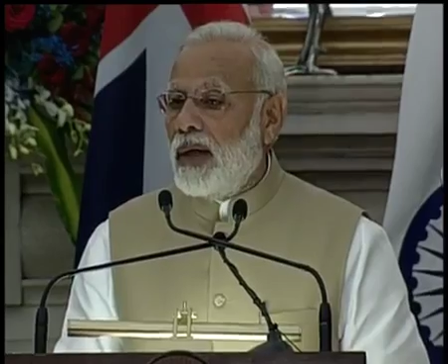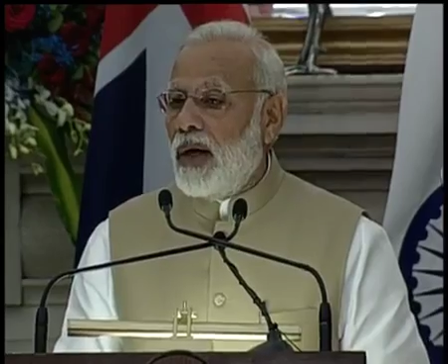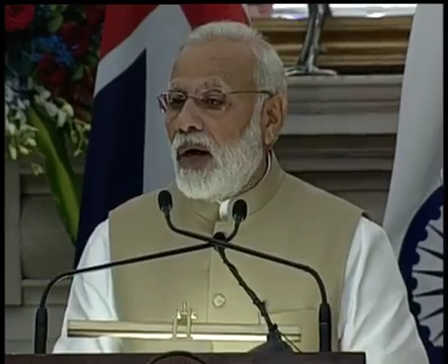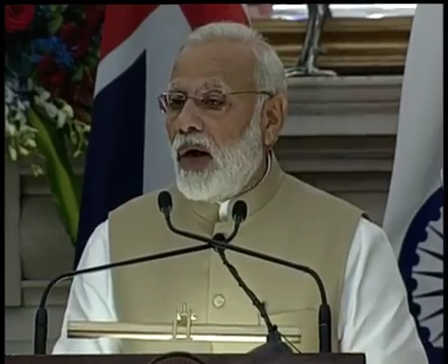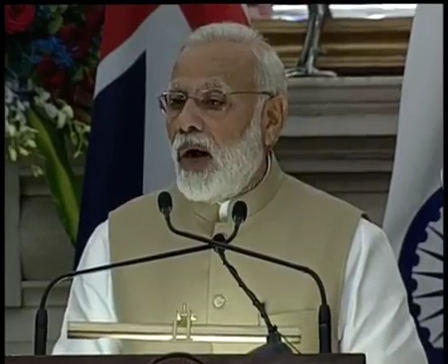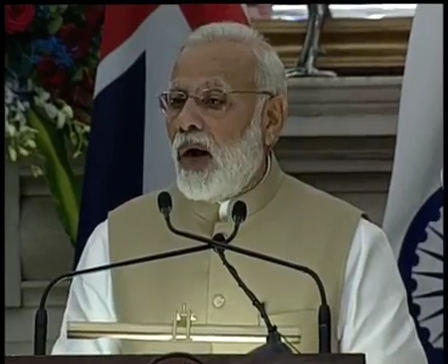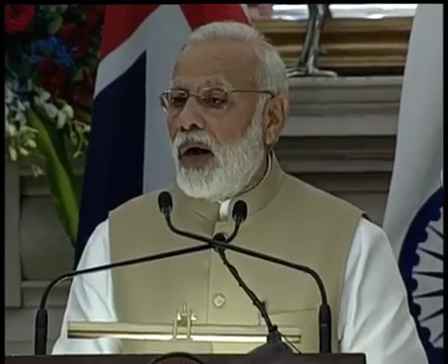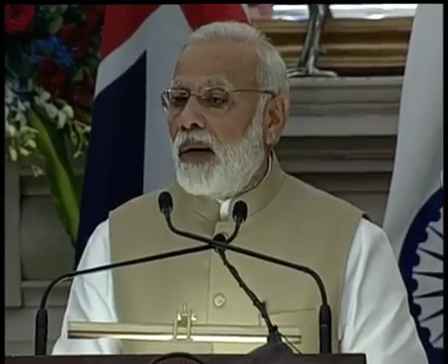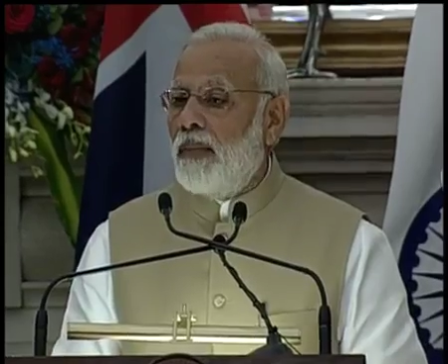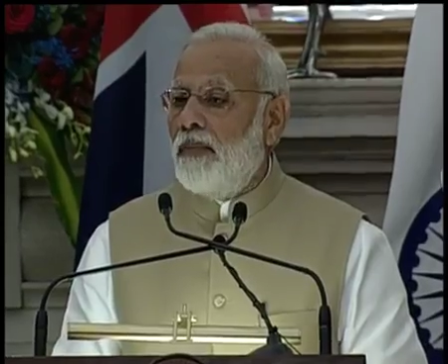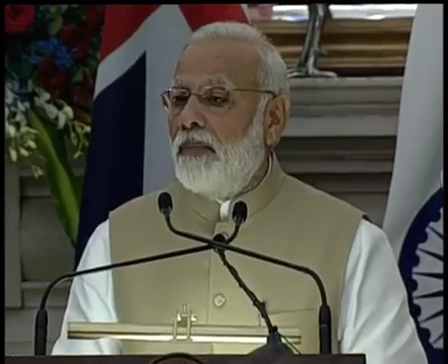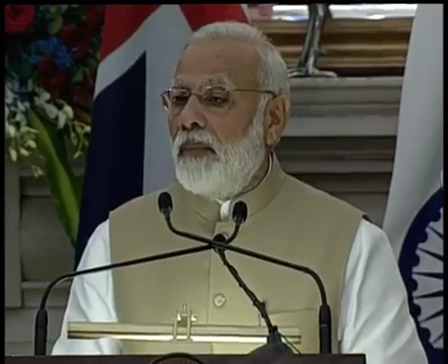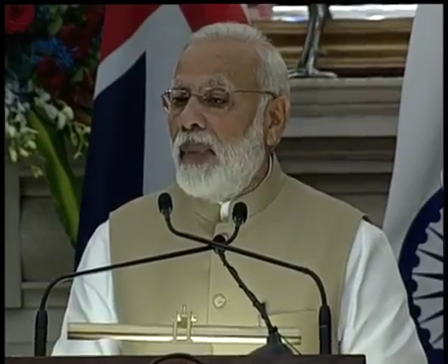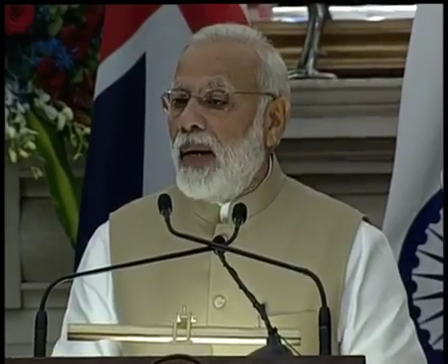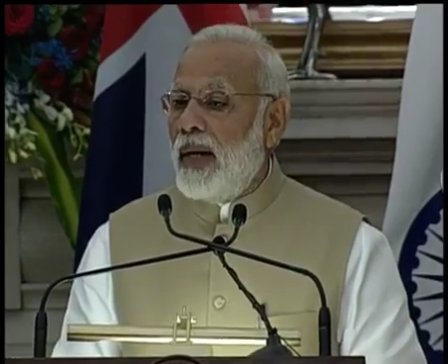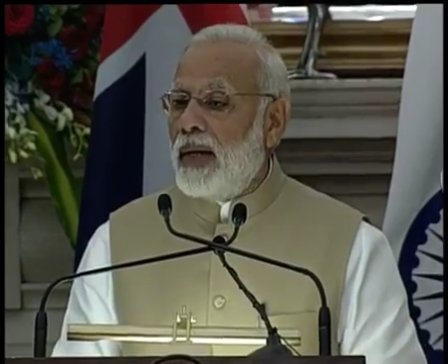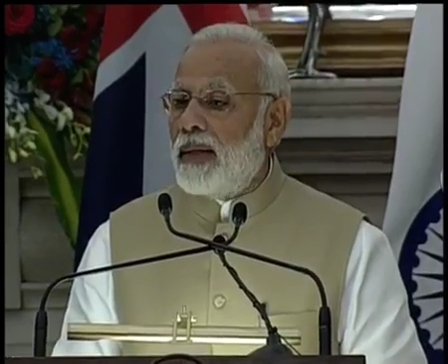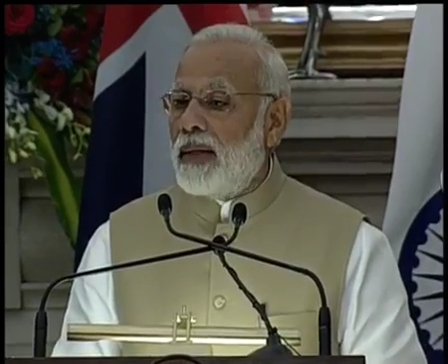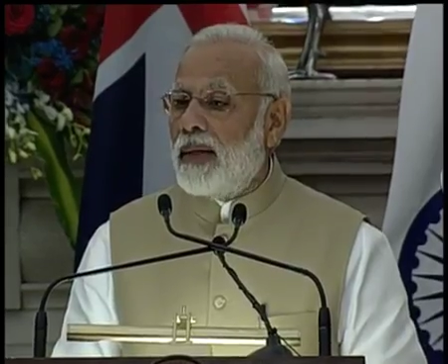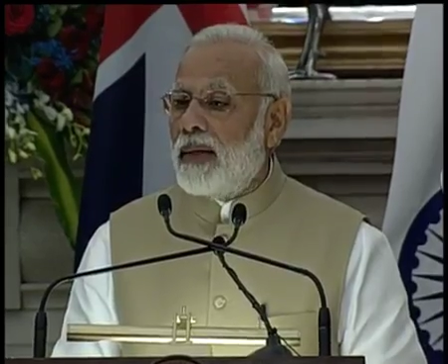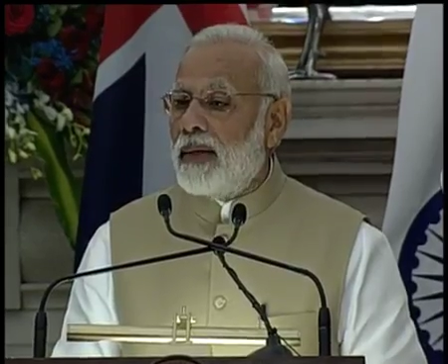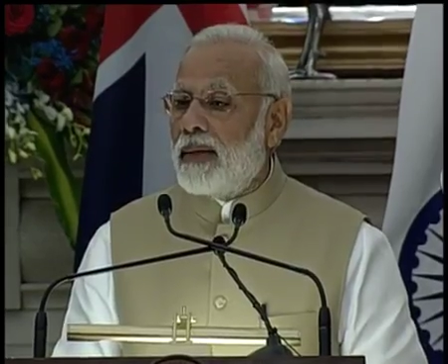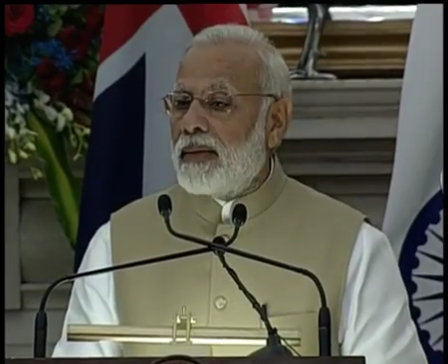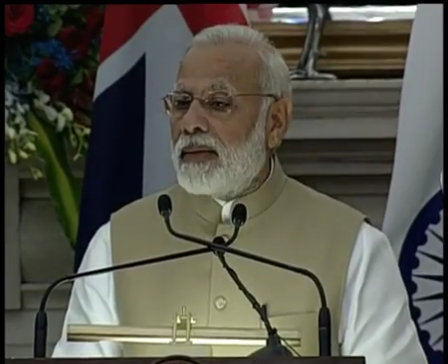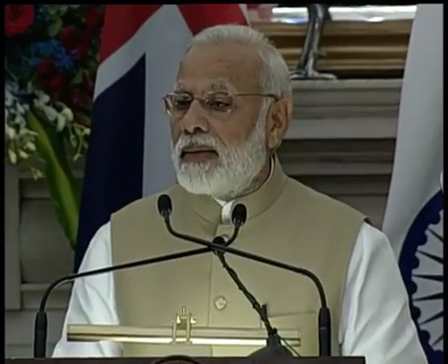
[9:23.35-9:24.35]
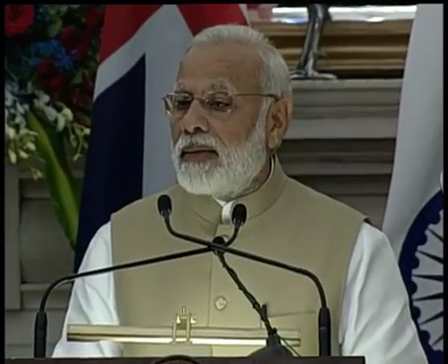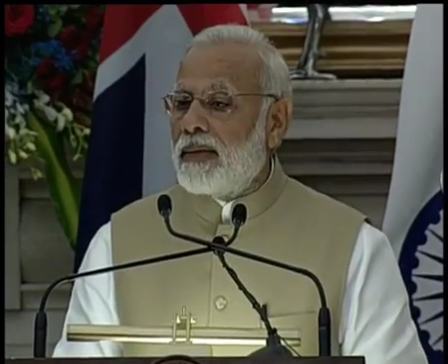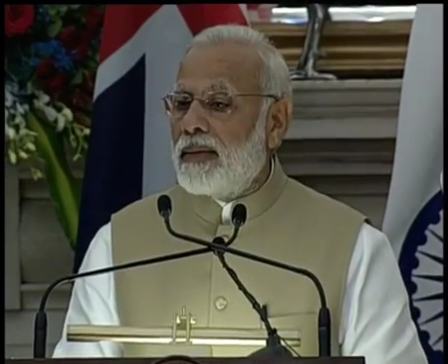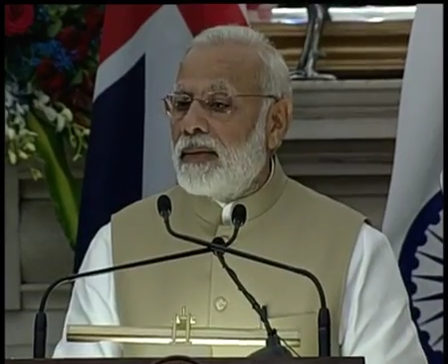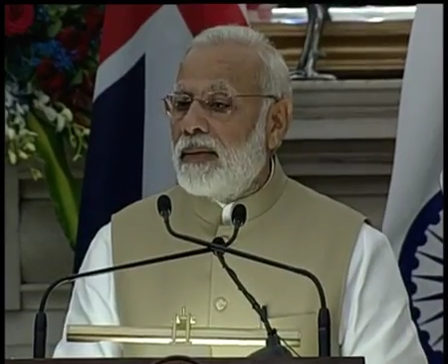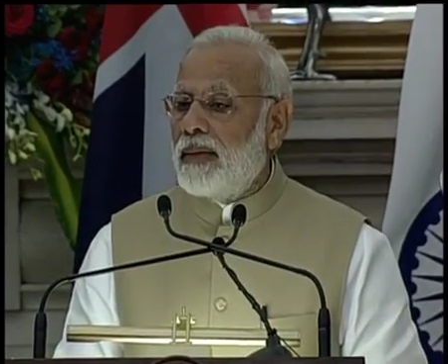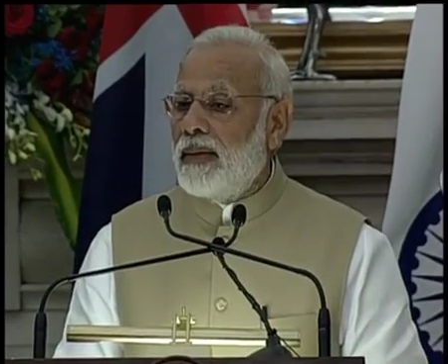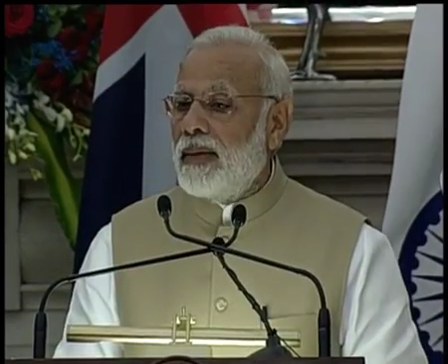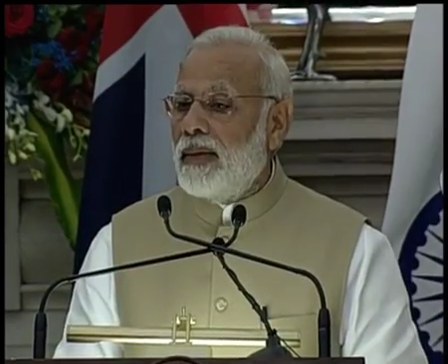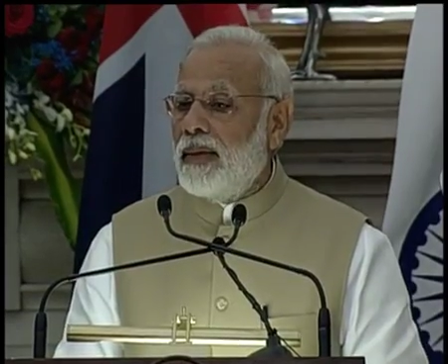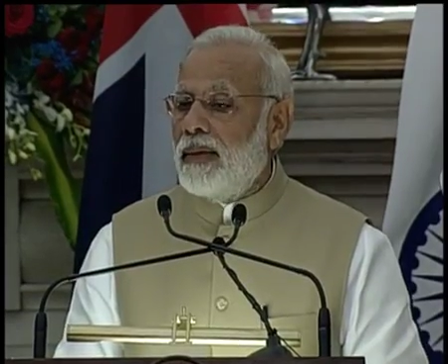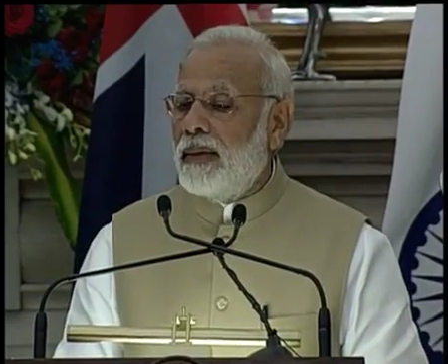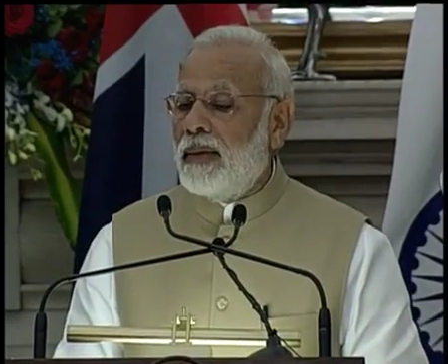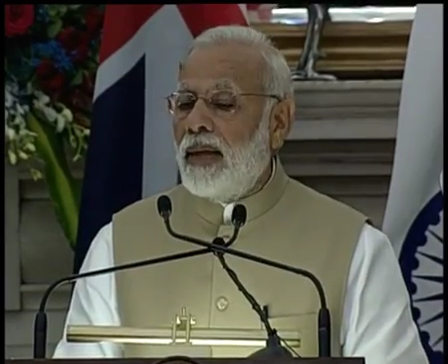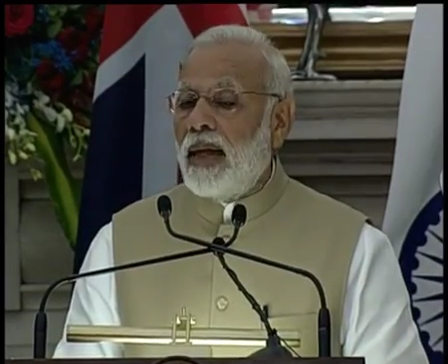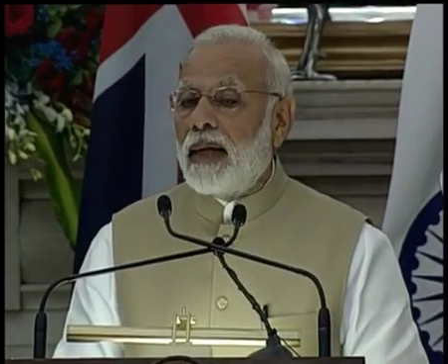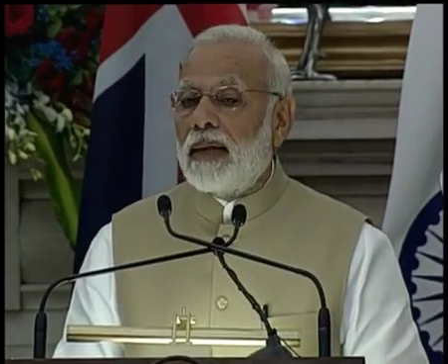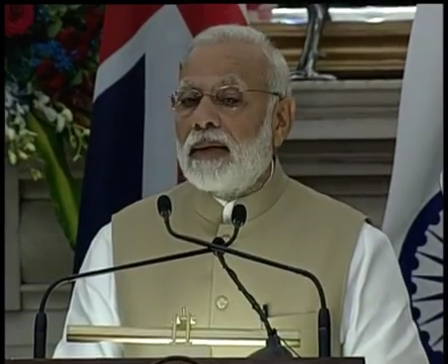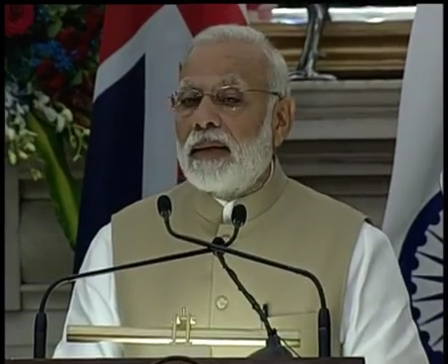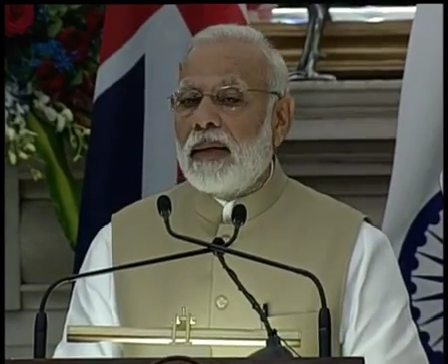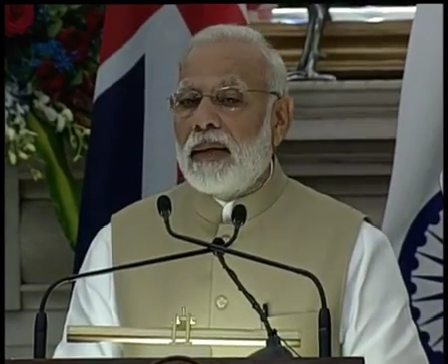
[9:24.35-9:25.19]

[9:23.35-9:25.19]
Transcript: on matters that